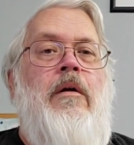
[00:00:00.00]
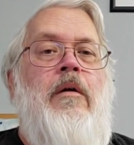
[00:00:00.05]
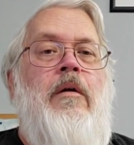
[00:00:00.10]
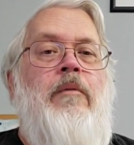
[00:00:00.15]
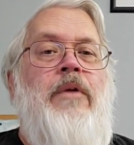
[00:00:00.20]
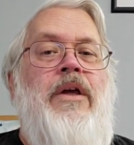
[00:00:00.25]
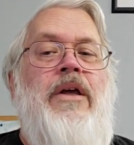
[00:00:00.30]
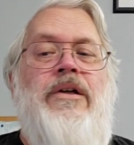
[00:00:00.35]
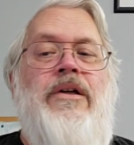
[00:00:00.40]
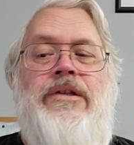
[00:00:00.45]

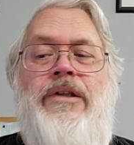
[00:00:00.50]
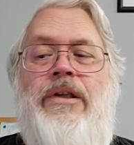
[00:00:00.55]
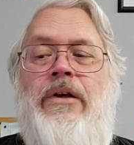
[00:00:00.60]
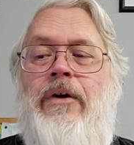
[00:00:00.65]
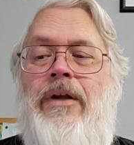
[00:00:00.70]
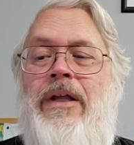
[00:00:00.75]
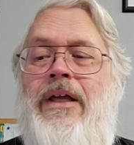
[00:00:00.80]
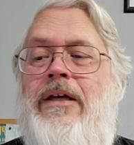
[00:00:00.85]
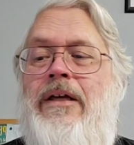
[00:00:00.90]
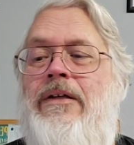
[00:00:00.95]
Because there
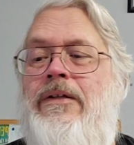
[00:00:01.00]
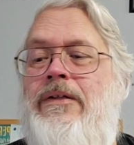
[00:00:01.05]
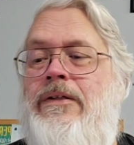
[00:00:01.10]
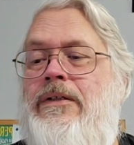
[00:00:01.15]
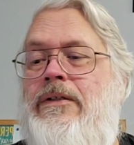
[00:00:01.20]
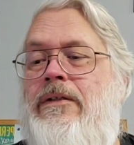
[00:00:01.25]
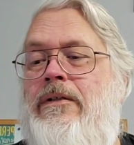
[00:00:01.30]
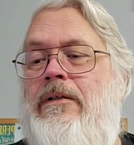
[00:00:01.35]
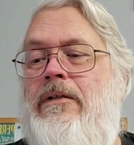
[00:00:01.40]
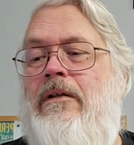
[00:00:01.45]

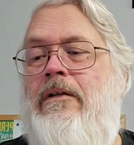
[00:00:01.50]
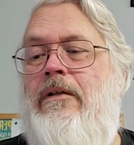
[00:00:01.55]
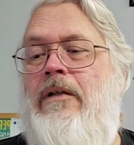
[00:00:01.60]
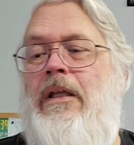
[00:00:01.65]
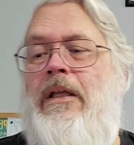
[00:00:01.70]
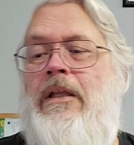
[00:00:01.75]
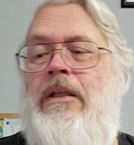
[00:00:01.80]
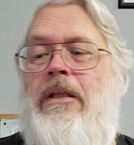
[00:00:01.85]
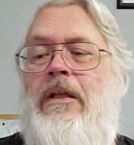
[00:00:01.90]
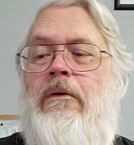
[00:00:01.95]
is,
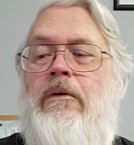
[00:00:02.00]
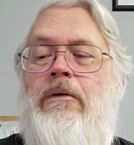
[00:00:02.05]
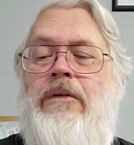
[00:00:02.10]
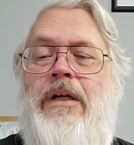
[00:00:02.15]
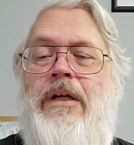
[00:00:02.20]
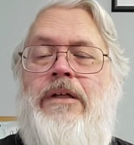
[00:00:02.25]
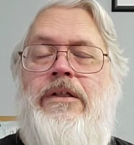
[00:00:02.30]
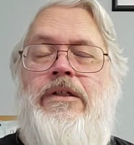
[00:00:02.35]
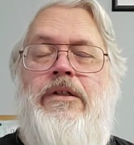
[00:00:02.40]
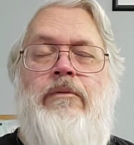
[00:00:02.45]
in the Old
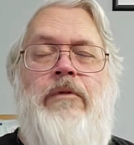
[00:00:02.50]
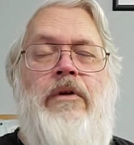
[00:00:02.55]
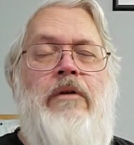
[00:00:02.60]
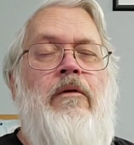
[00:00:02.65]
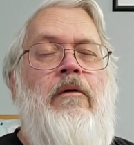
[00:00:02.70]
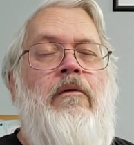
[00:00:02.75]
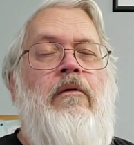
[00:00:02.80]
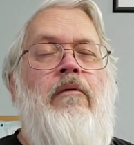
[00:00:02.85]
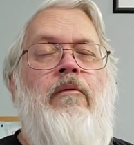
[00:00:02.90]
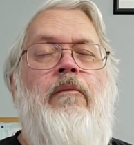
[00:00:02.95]
Testament,
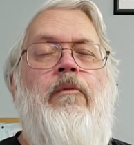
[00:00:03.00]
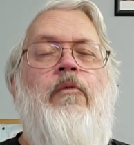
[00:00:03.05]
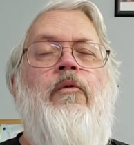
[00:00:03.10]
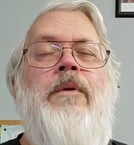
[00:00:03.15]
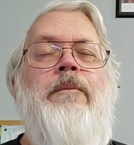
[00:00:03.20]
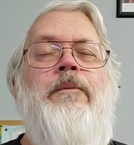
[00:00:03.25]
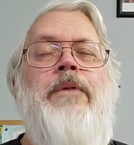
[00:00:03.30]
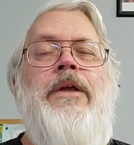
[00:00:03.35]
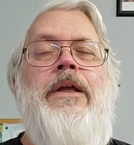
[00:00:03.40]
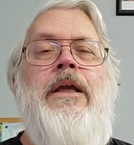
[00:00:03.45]

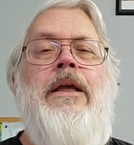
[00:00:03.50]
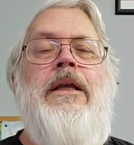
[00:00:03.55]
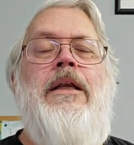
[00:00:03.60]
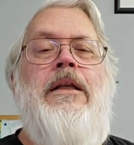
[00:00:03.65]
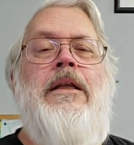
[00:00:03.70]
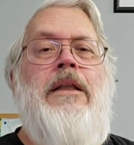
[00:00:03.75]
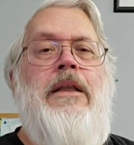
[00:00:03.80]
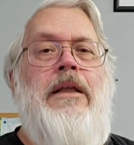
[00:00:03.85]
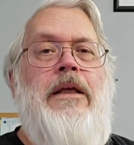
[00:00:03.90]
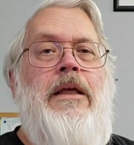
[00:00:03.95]

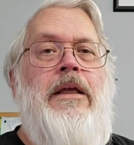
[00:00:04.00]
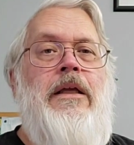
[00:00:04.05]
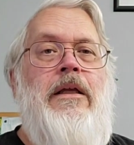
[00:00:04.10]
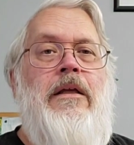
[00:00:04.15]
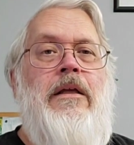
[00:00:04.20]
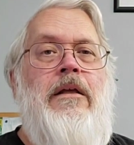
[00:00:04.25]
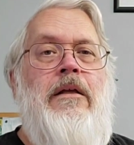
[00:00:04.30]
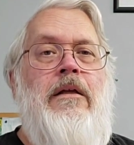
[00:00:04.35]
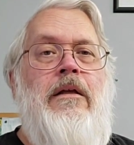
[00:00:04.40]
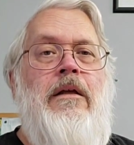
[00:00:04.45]
repeatedly
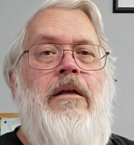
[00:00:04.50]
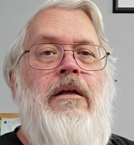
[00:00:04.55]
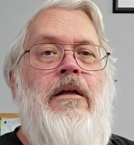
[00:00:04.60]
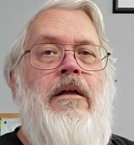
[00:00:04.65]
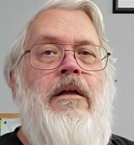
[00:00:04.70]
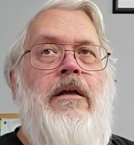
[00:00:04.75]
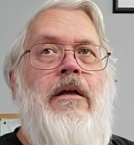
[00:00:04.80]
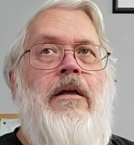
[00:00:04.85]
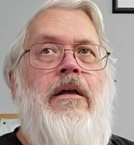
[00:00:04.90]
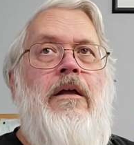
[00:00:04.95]

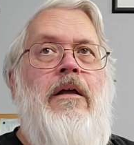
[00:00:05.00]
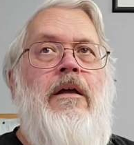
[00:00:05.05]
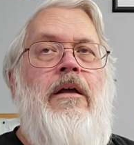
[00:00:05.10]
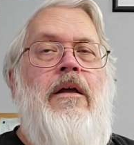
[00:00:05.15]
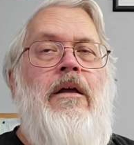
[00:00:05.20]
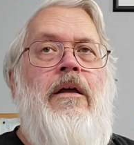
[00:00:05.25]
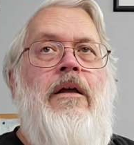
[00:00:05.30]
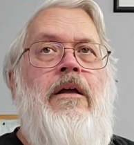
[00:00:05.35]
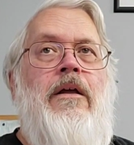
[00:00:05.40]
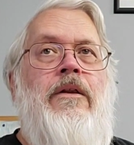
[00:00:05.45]

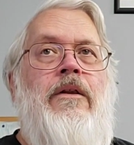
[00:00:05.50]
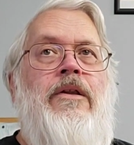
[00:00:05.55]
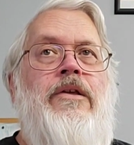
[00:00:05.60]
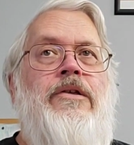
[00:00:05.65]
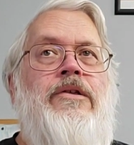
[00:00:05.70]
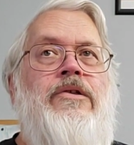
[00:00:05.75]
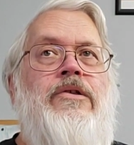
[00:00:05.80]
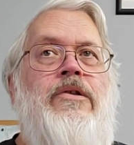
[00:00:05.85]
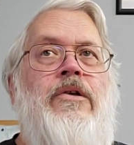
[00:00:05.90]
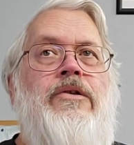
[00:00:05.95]

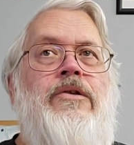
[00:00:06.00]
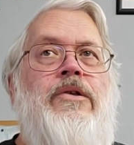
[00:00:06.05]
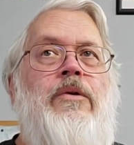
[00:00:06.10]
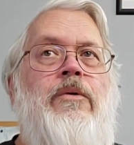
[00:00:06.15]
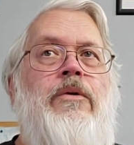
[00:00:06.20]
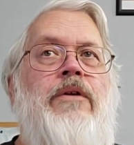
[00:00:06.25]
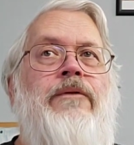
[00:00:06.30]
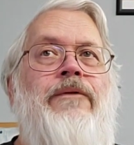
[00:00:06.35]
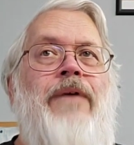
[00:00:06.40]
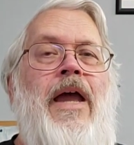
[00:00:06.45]
this
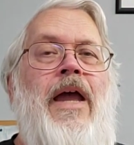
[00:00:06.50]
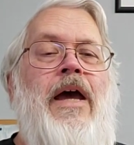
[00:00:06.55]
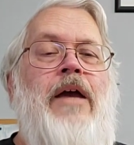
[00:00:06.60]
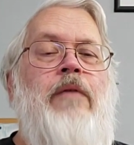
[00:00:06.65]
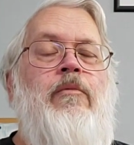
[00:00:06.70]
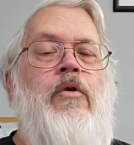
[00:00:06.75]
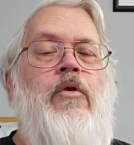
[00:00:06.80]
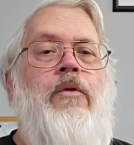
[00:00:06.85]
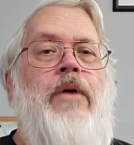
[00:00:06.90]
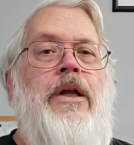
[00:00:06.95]
sort of
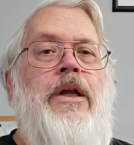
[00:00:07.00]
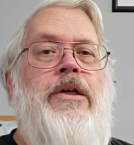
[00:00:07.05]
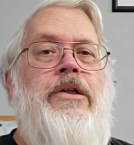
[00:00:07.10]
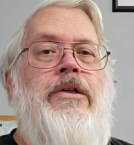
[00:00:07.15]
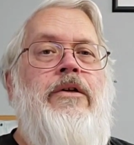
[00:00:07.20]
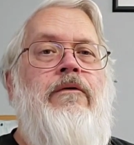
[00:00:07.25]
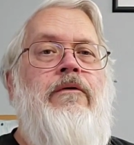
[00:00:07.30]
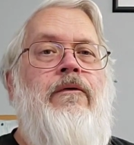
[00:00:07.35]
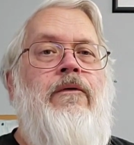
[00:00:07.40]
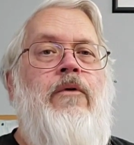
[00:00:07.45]

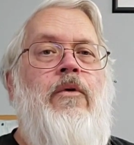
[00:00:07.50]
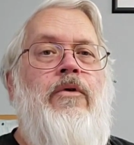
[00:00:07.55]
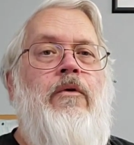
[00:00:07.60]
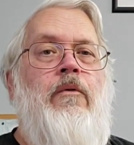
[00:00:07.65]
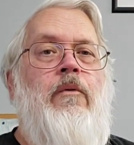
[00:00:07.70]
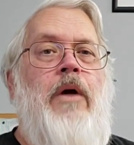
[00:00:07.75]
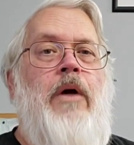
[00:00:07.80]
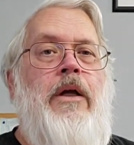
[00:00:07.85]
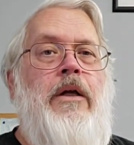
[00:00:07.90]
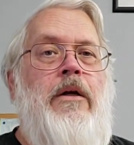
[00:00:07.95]
admiration for the
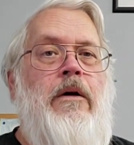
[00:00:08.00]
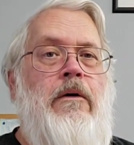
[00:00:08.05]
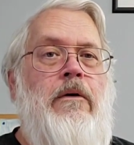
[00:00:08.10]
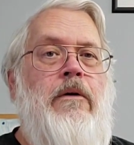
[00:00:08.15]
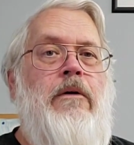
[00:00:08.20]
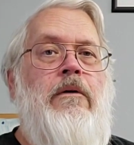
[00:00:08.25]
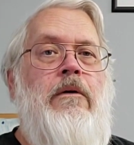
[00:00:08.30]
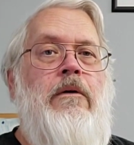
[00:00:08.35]
writer